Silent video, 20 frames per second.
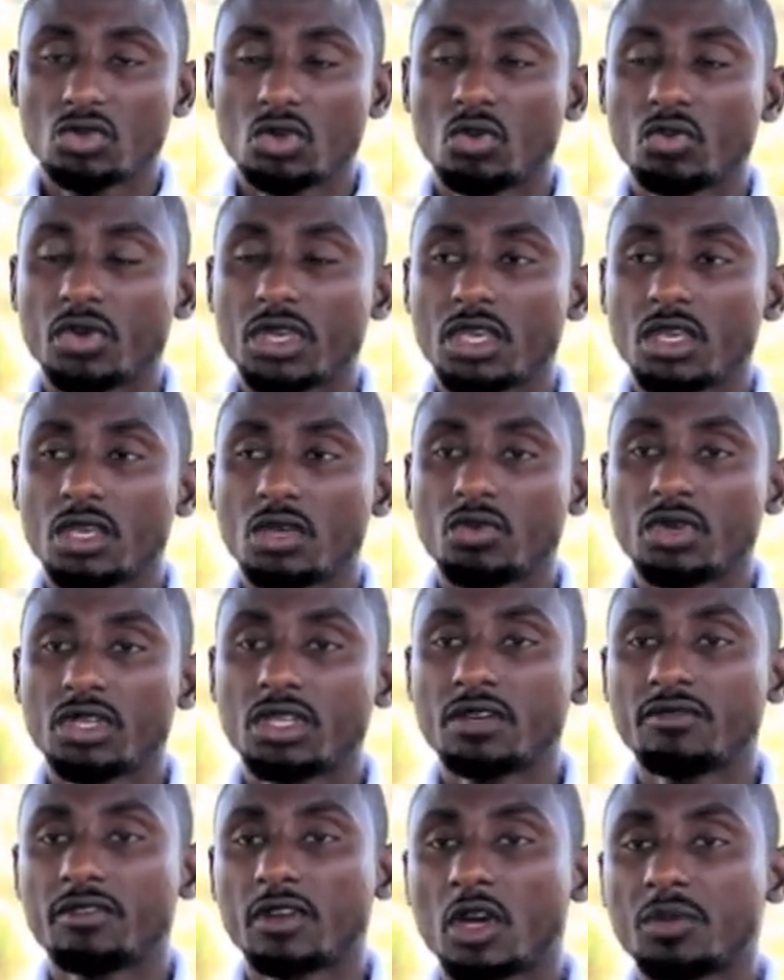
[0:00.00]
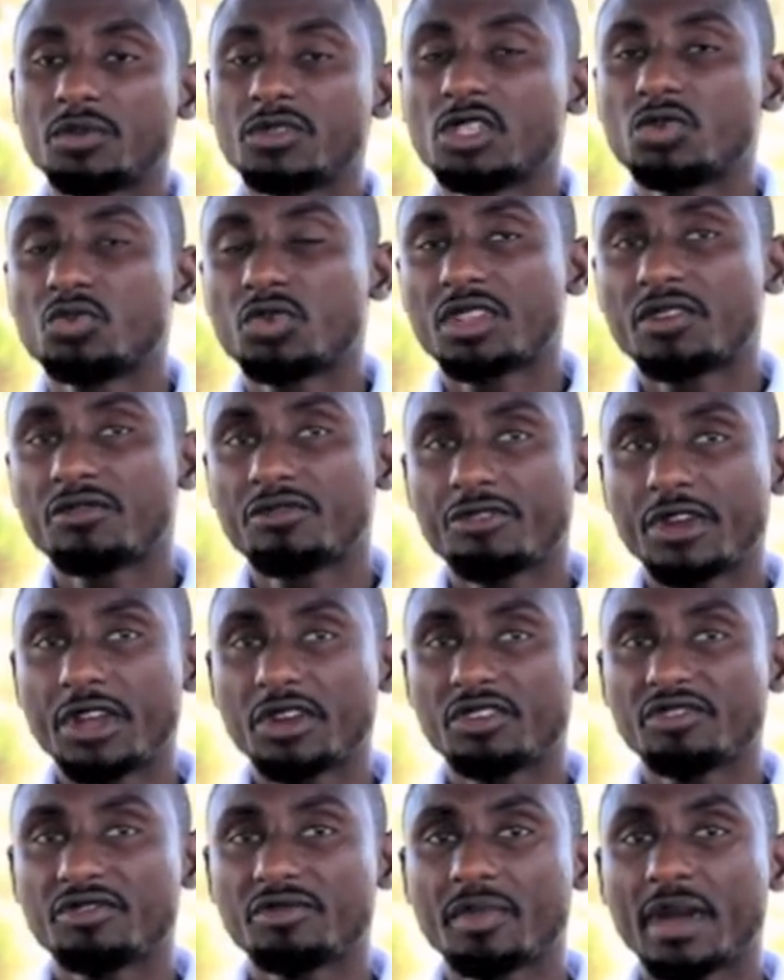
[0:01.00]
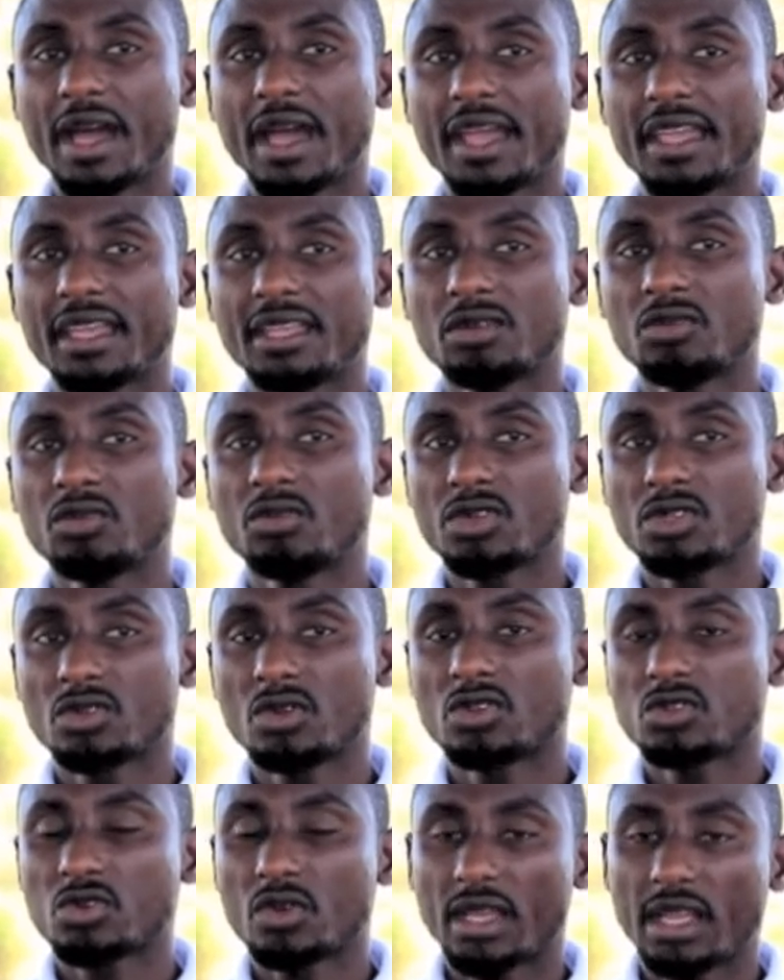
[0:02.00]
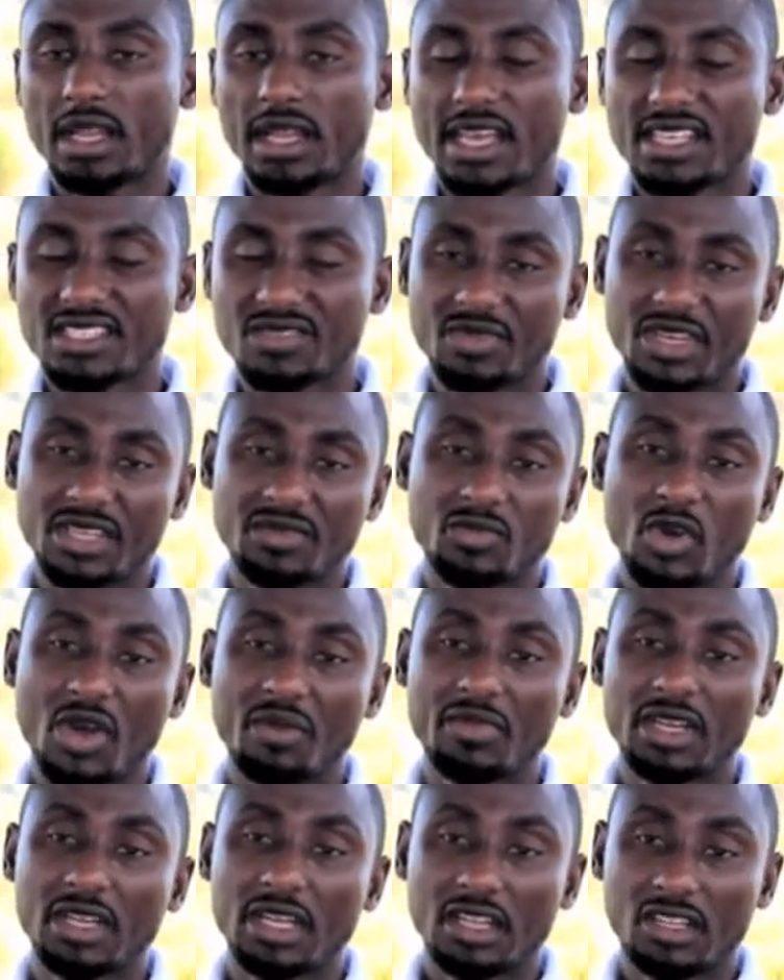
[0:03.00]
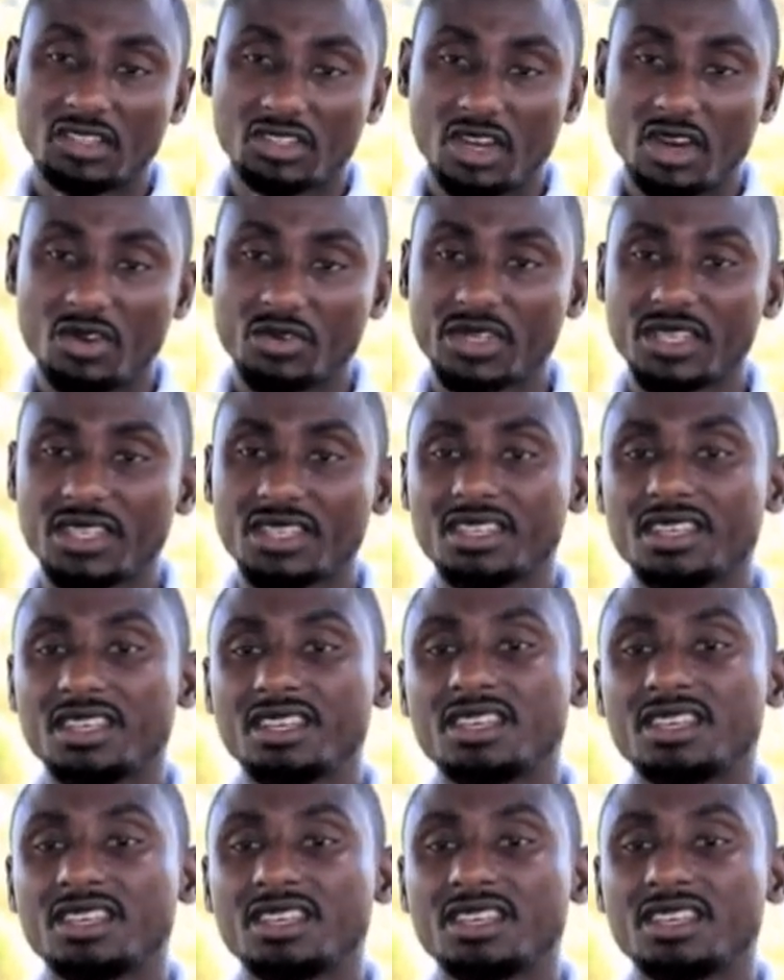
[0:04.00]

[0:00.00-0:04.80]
So we developed it with a friend of mine who is also a classmate, Mohammed Alatawi.